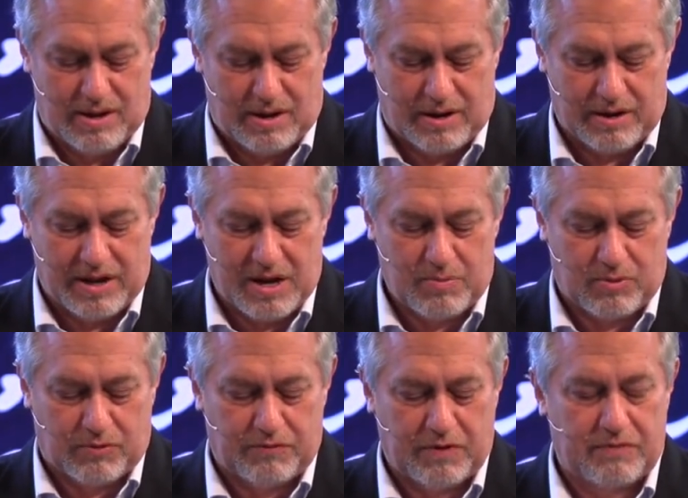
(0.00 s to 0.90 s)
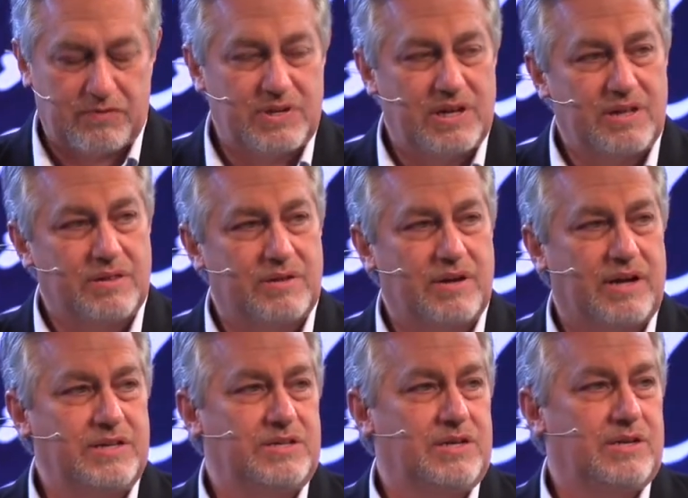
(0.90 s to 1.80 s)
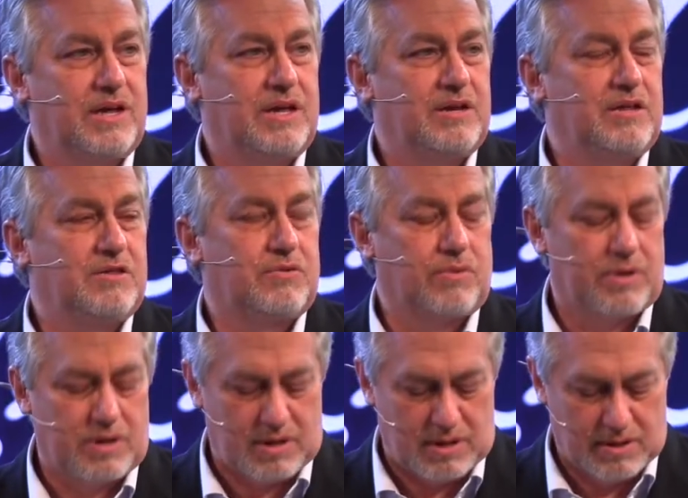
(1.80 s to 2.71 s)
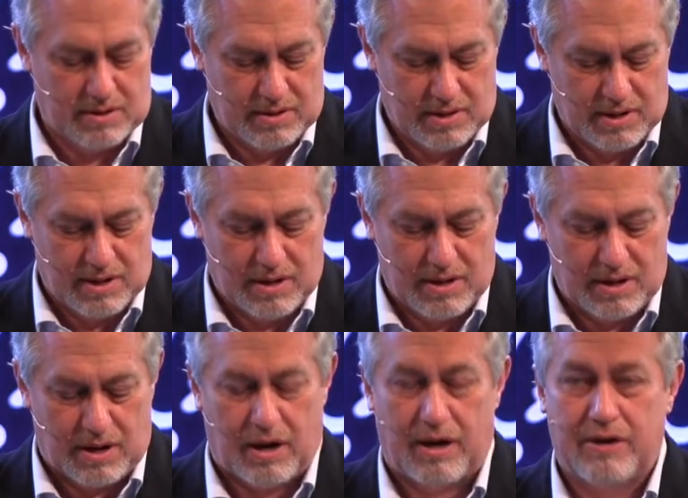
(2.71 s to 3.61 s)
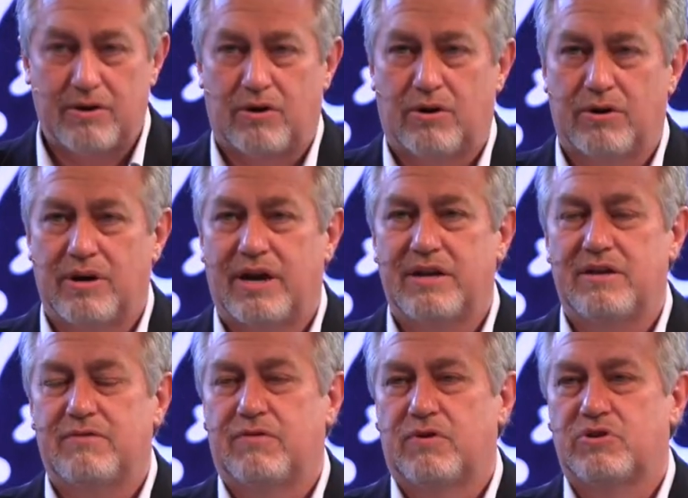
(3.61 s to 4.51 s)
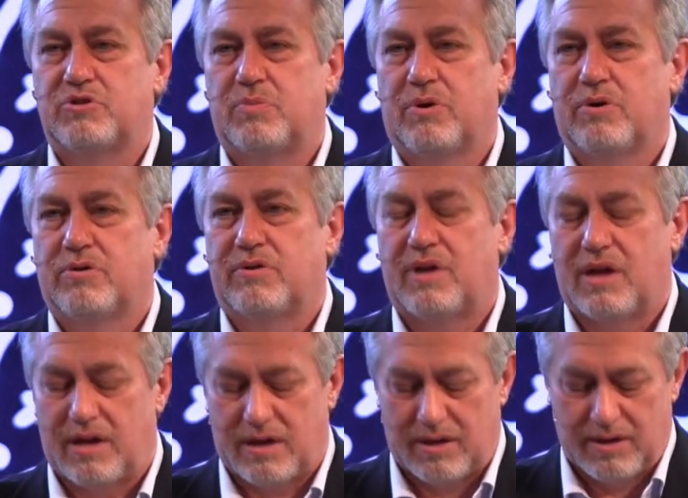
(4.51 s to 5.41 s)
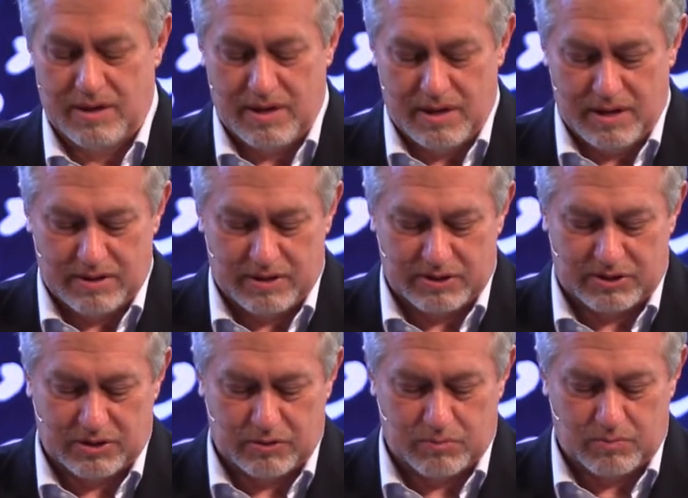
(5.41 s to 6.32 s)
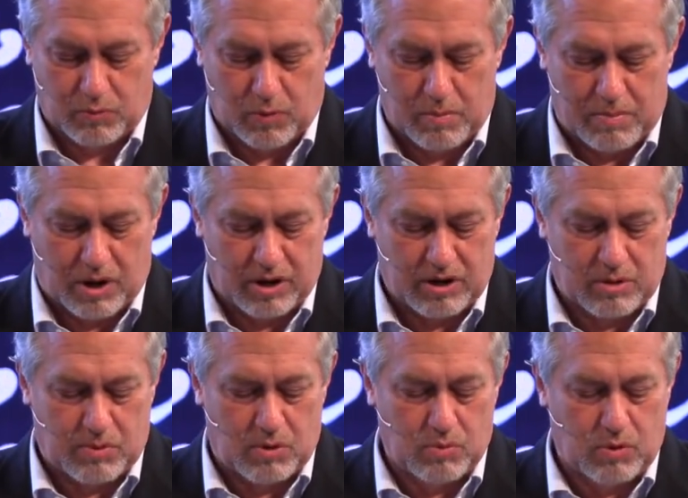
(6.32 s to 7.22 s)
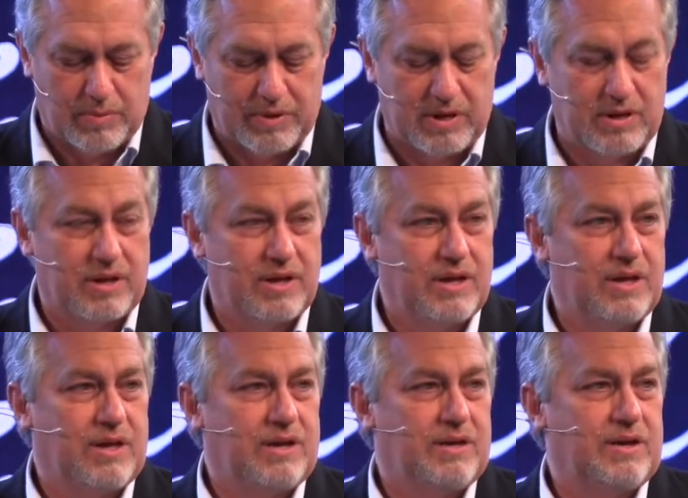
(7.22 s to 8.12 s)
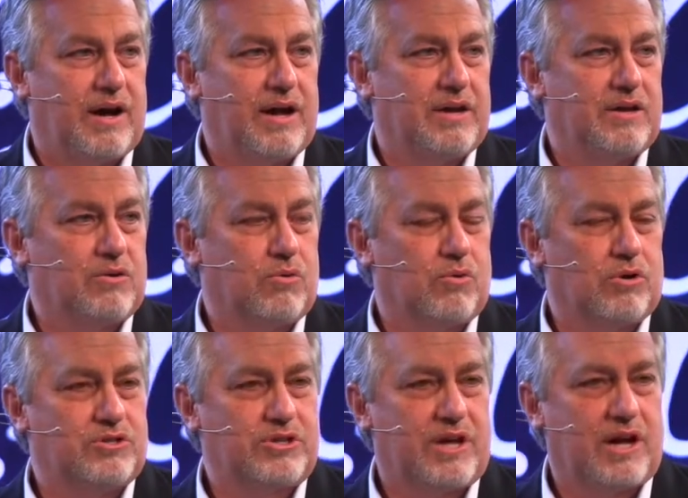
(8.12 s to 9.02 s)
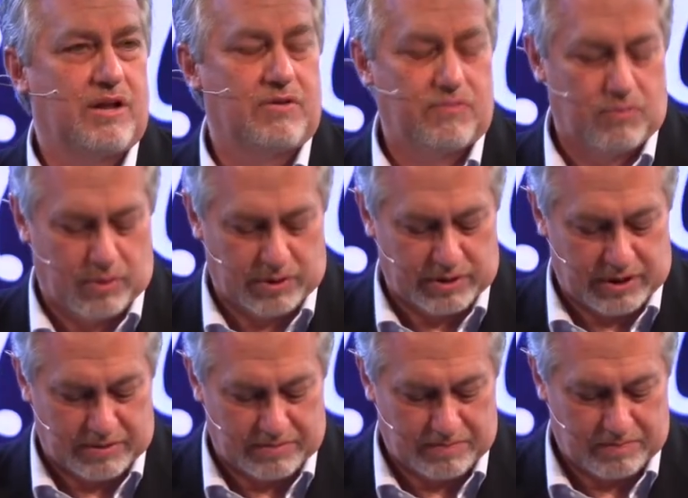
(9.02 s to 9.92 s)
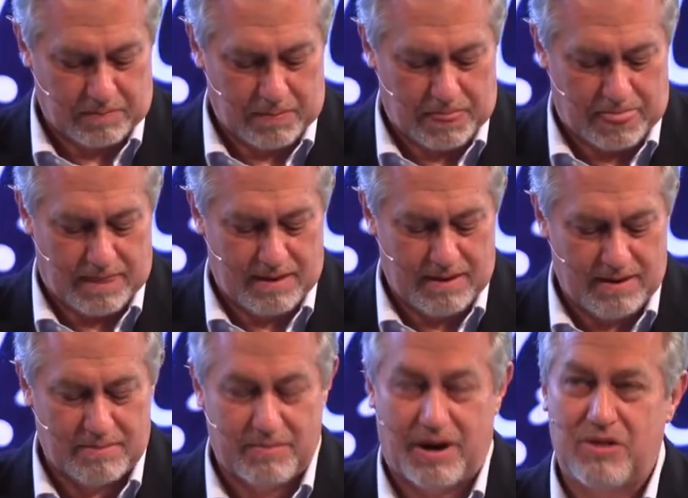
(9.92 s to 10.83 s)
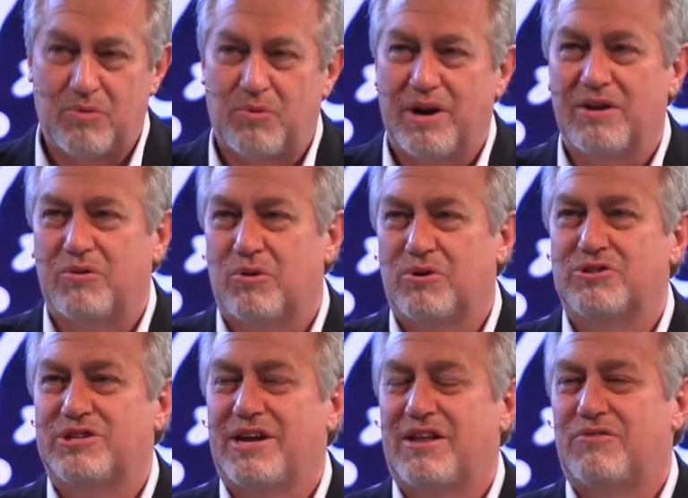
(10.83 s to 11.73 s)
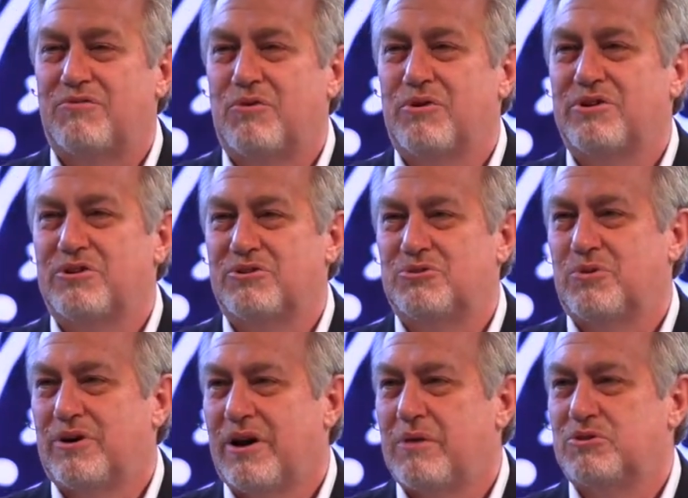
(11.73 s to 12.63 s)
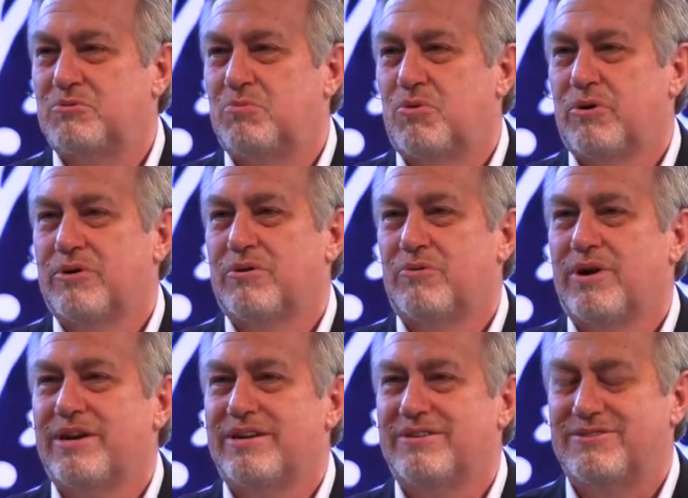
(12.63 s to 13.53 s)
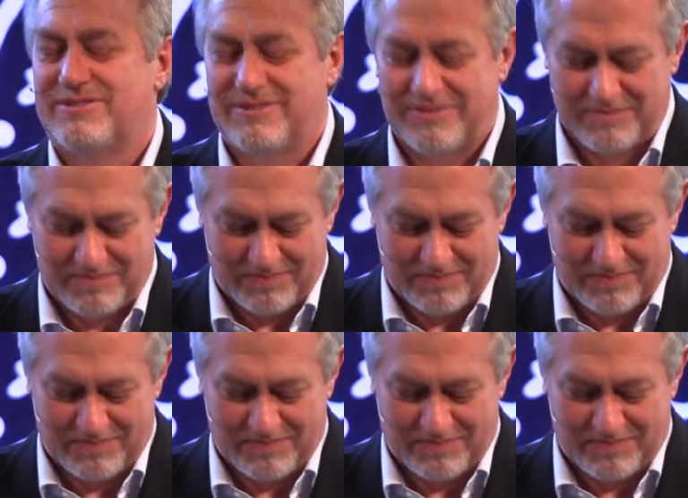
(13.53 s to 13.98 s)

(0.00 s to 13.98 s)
On April 15, 1983, on her 91st birthday, this remarkable woman died in Orange, California. By the way, Orange, California is where I was born and raised.